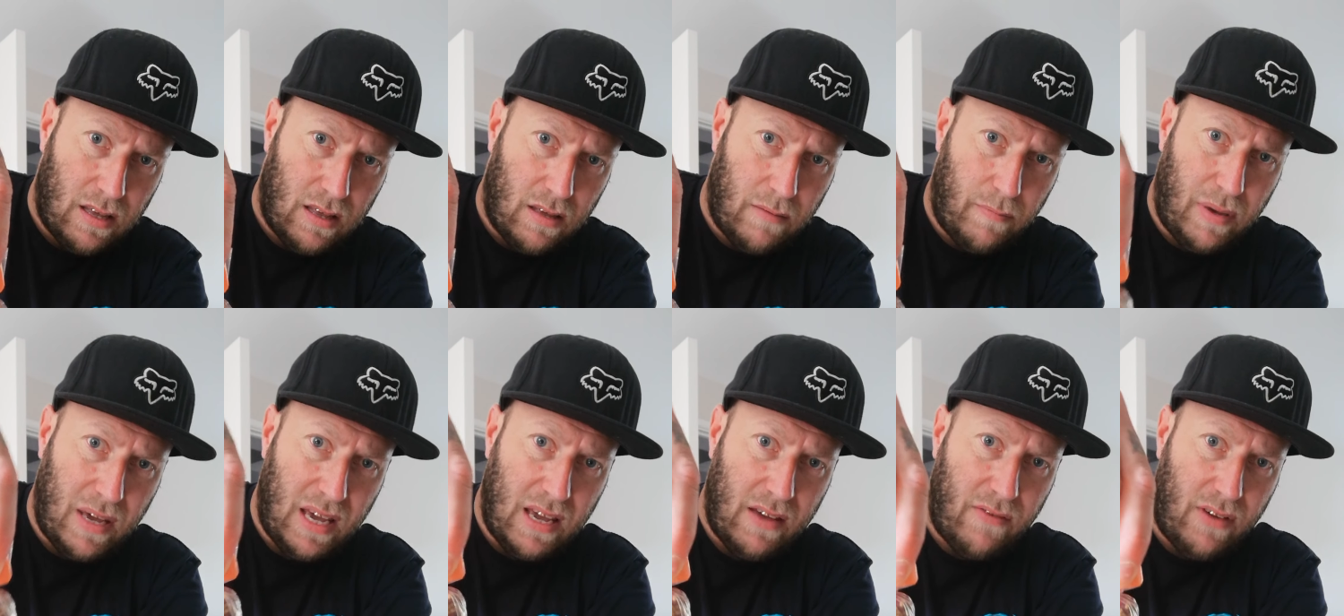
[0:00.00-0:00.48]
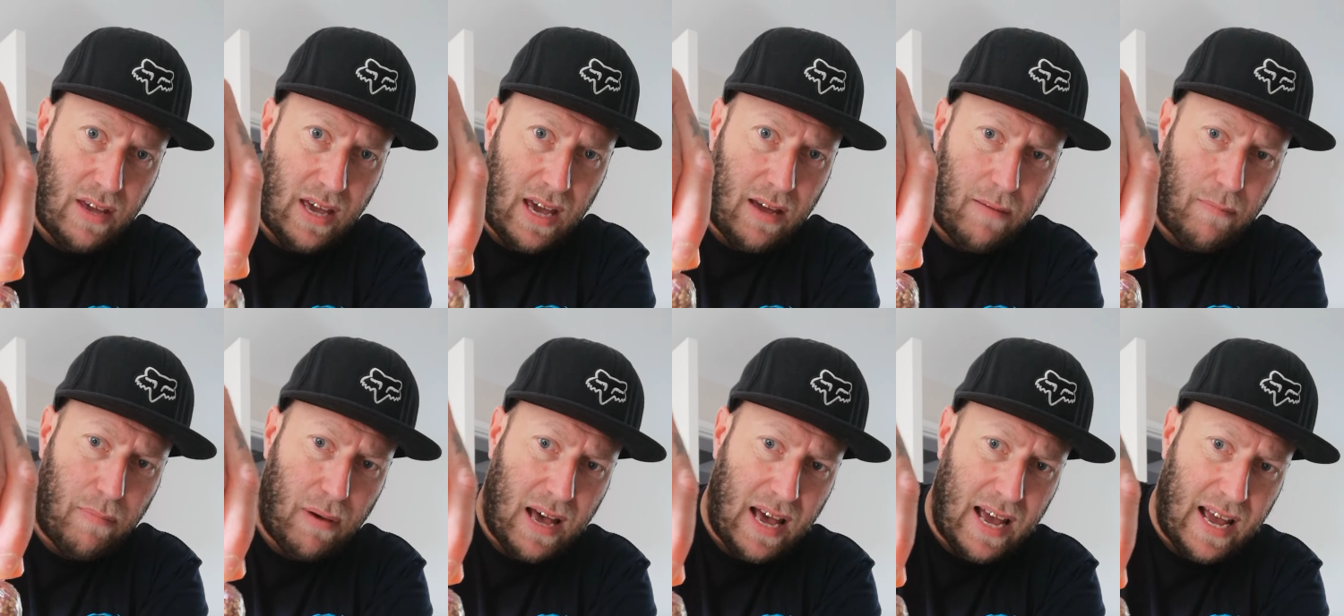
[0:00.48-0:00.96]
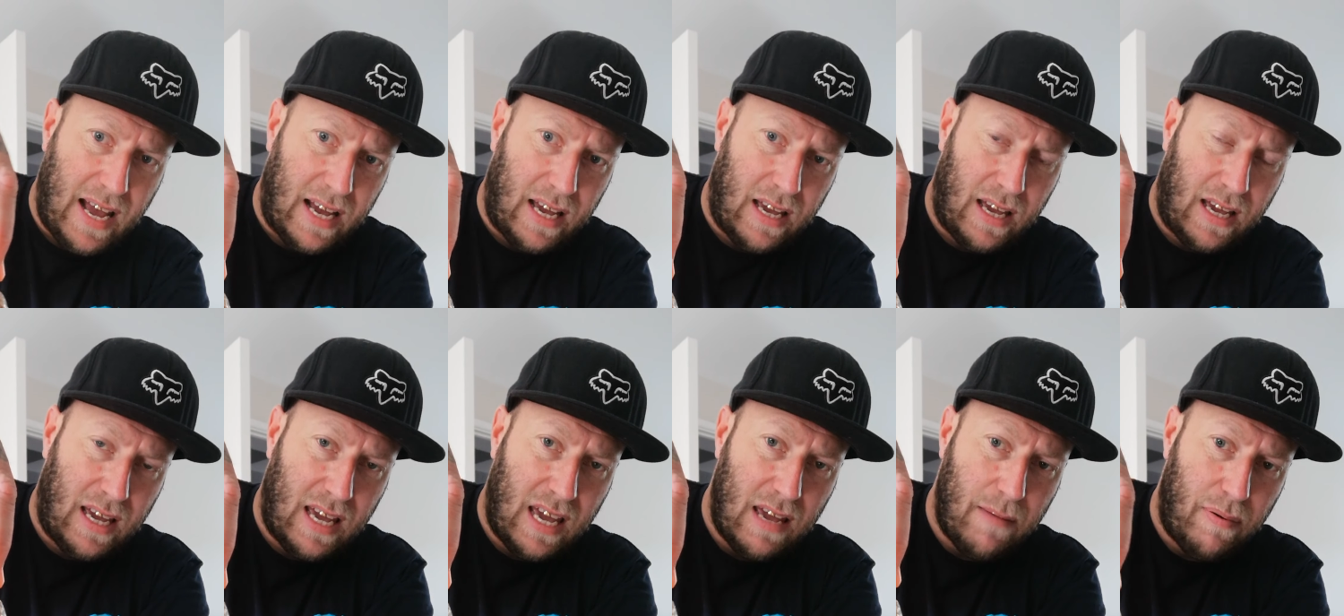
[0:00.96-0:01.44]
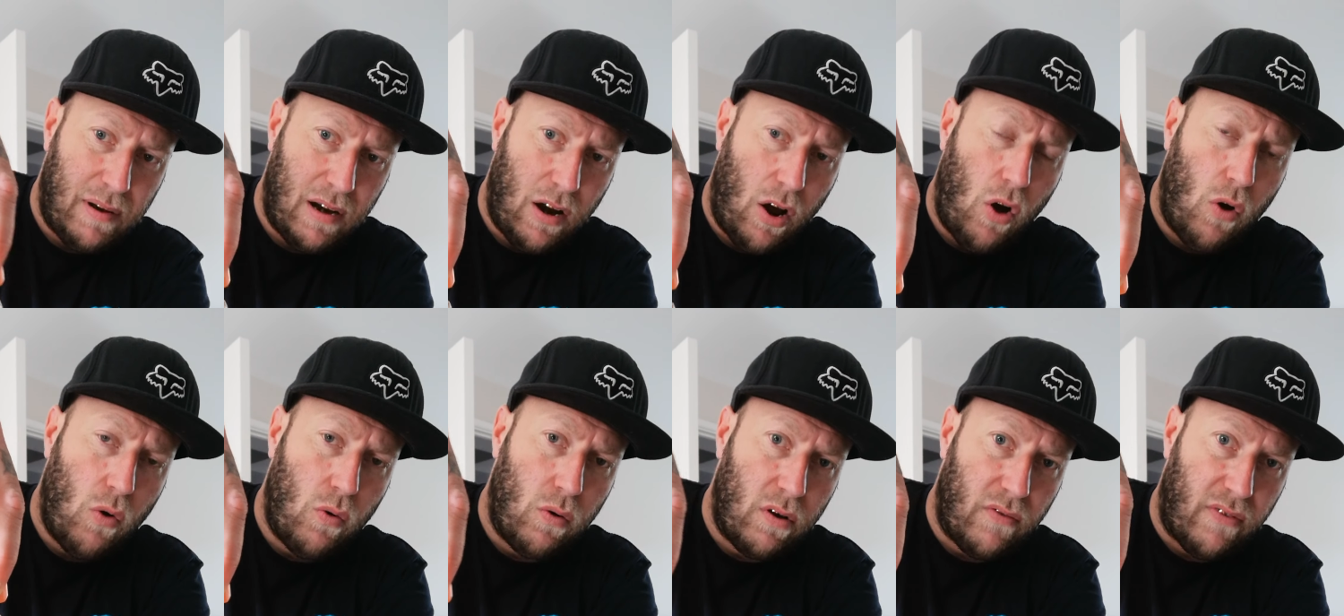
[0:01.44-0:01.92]
the PVA bag, keeping
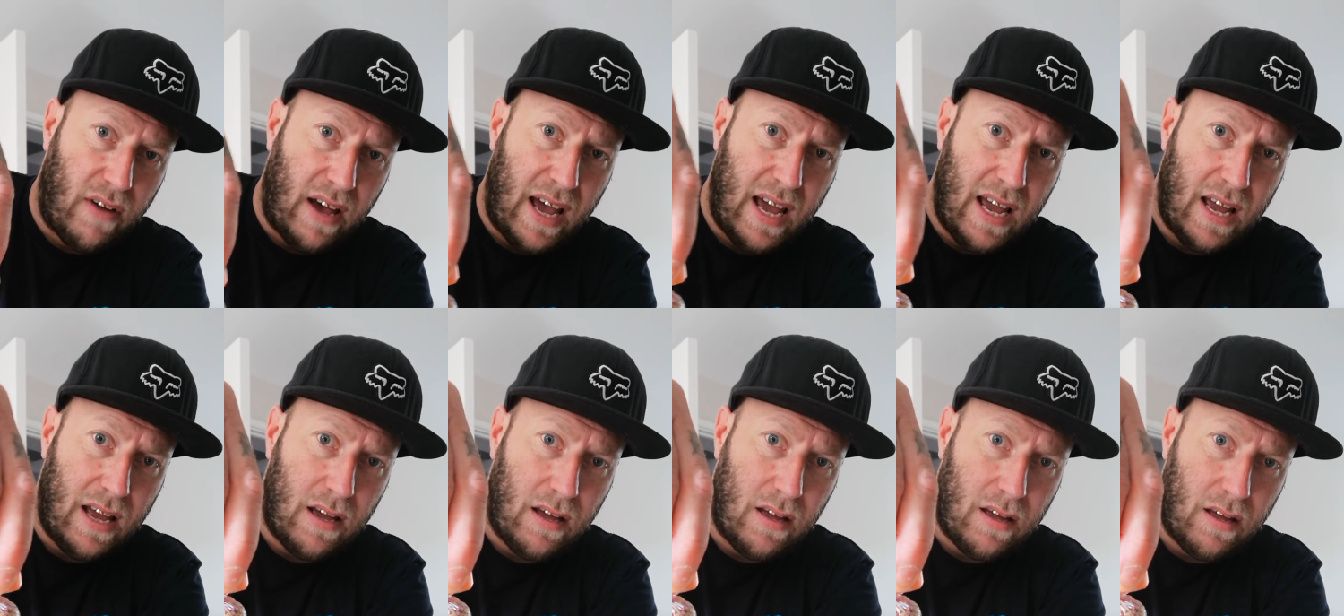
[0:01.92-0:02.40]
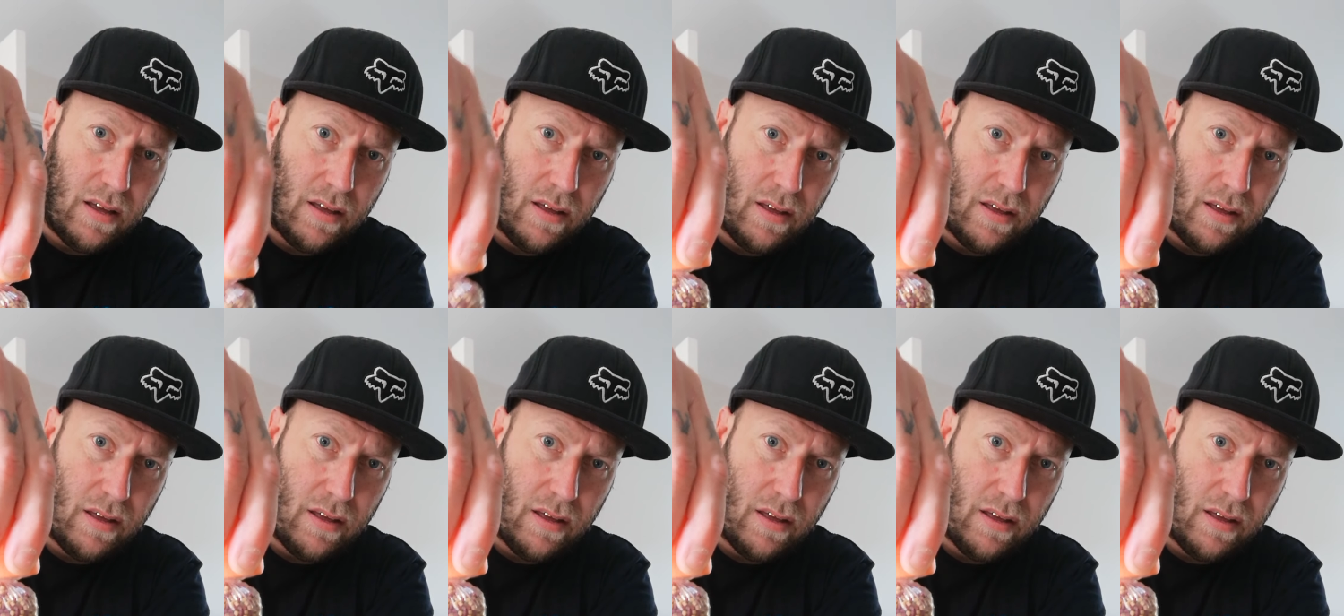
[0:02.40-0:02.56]
hold of it